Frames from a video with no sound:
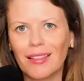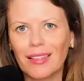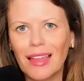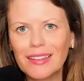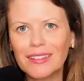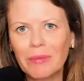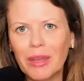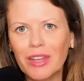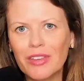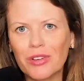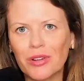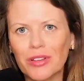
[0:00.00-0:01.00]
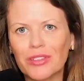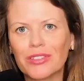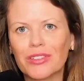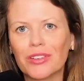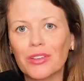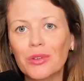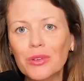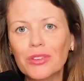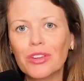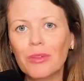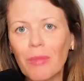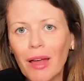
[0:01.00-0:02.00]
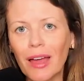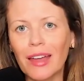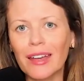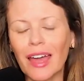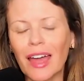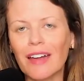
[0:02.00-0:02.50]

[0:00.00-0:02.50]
Legacy media journalists lose their mind